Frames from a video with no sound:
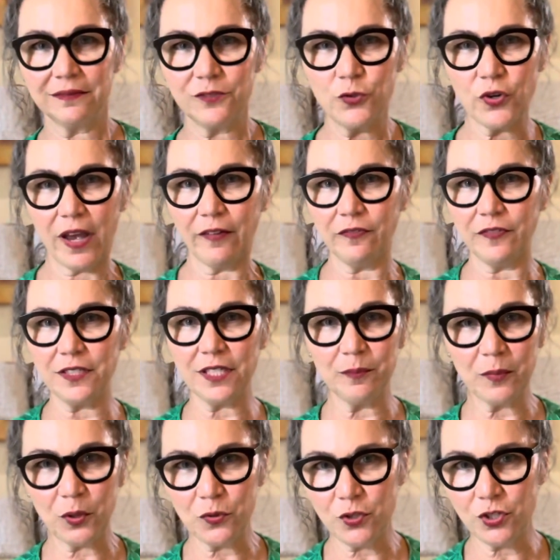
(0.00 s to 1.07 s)
drafting
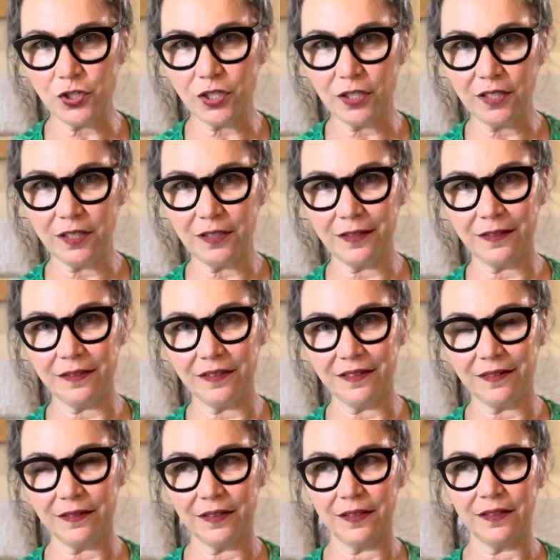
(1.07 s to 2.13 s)
motion,
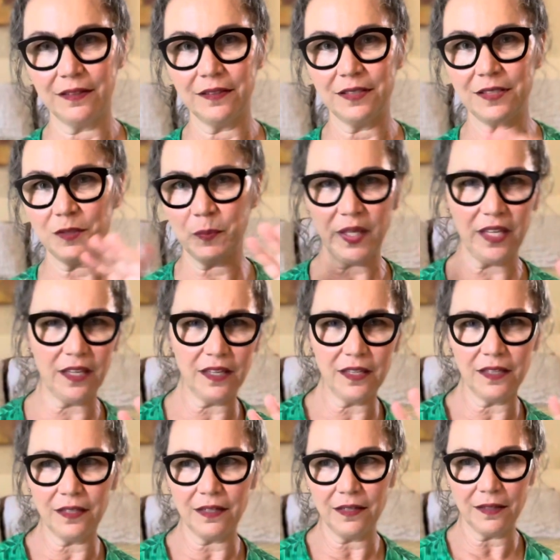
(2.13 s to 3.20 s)

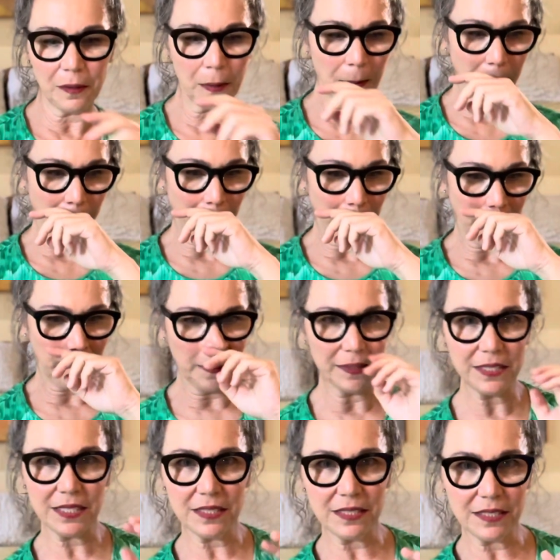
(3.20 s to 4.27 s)
speed,
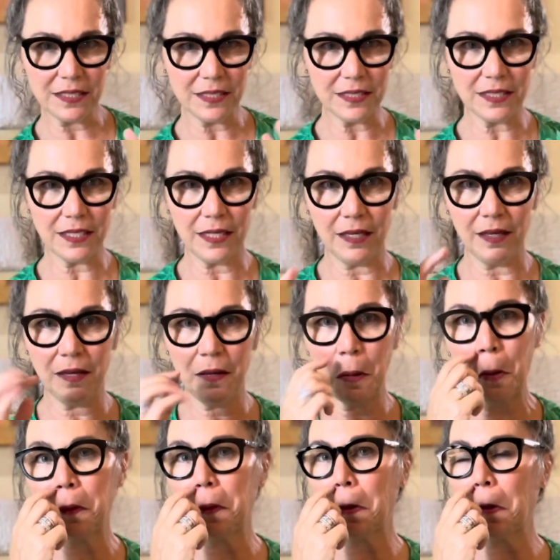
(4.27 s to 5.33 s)
consistency
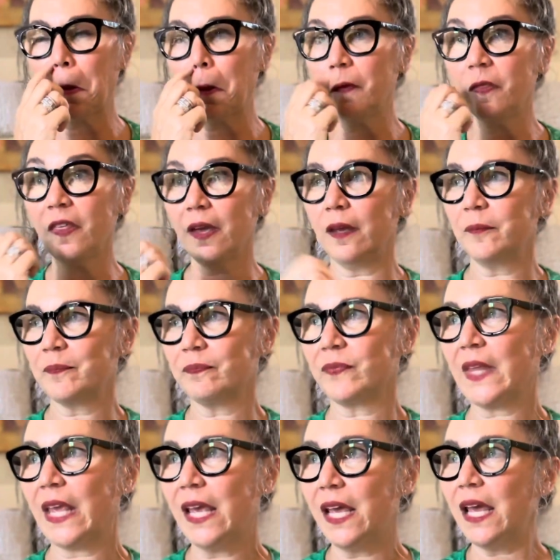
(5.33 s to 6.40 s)
thing.
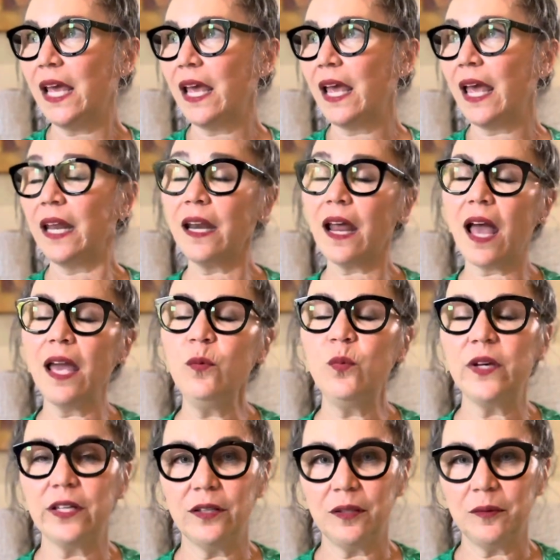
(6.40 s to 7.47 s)
And I
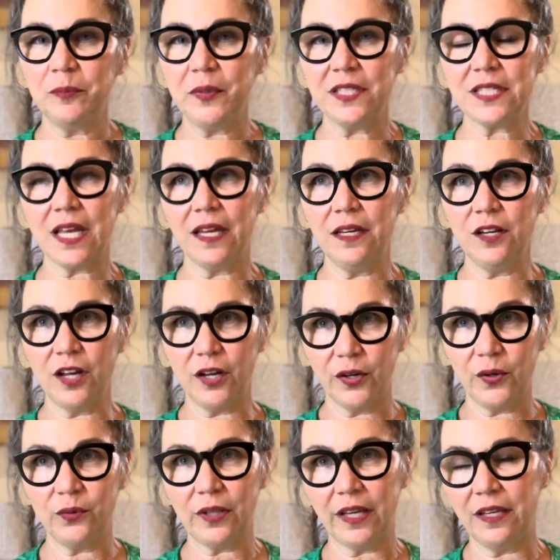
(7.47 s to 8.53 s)
will, because I
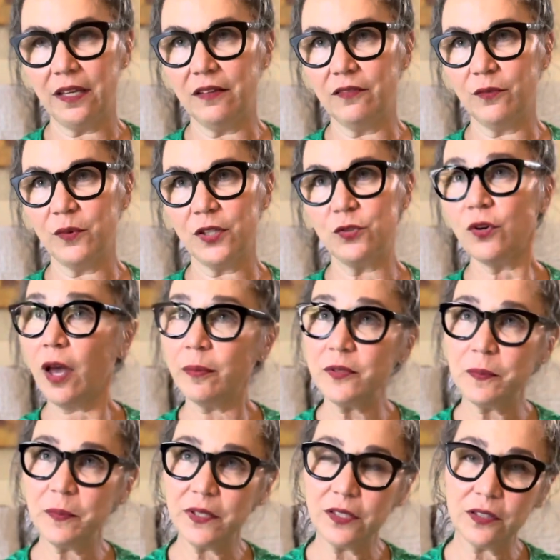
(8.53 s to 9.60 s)
know, like, even with the drop
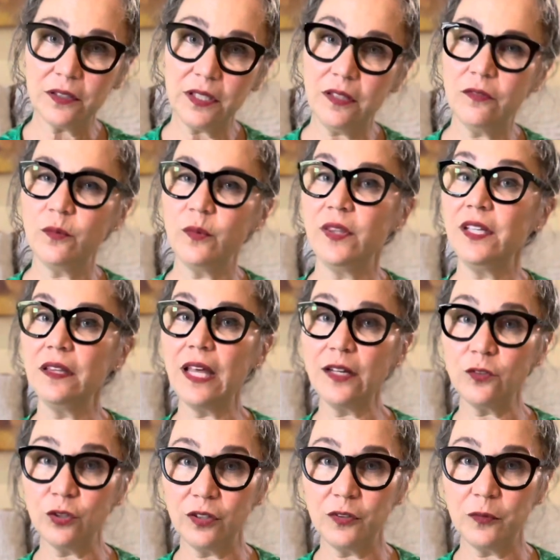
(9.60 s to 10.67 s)
spindle, even with the
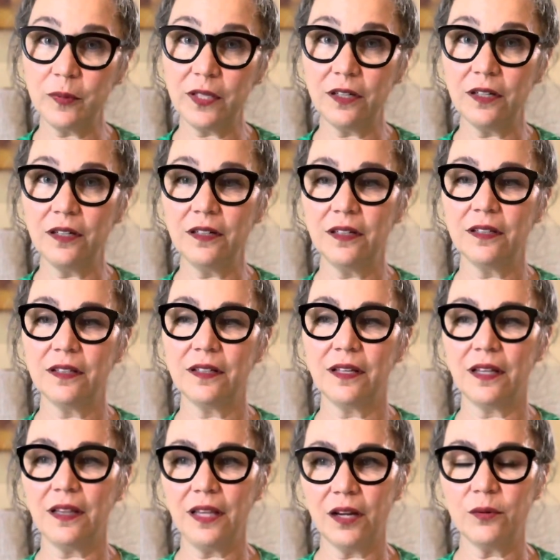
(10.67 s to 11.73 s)
electric spinner,
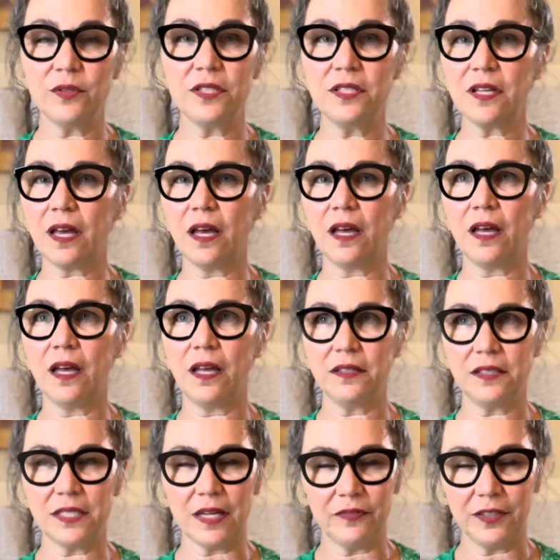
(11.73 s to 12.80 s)
there was
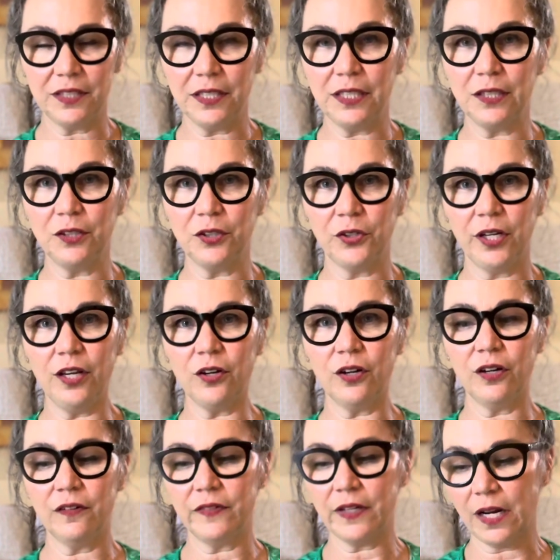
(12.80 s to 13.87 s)
definitely a learning
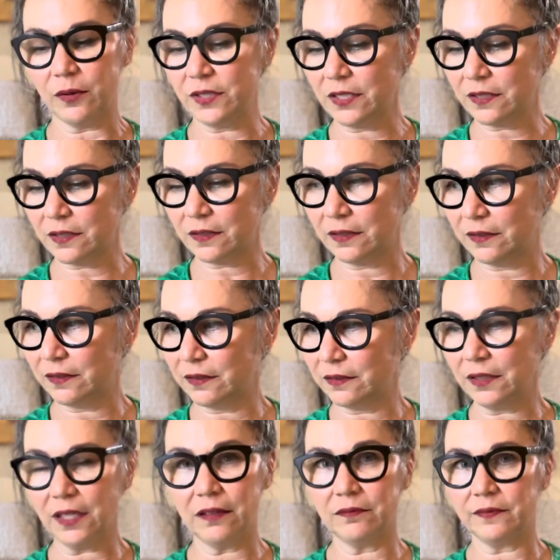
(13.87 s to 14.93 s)
curve, and I was,
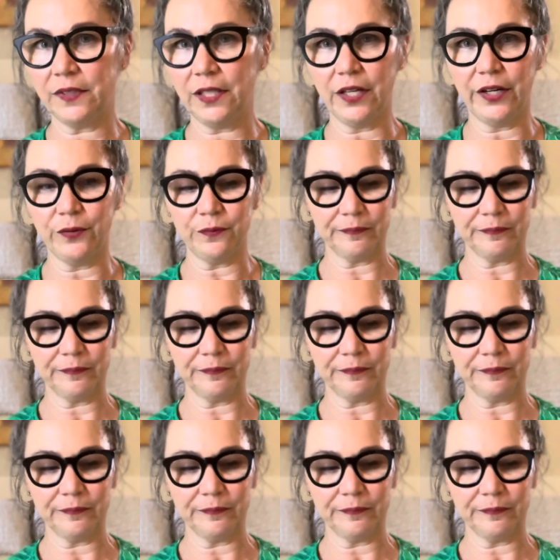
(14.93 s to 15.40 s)
you know,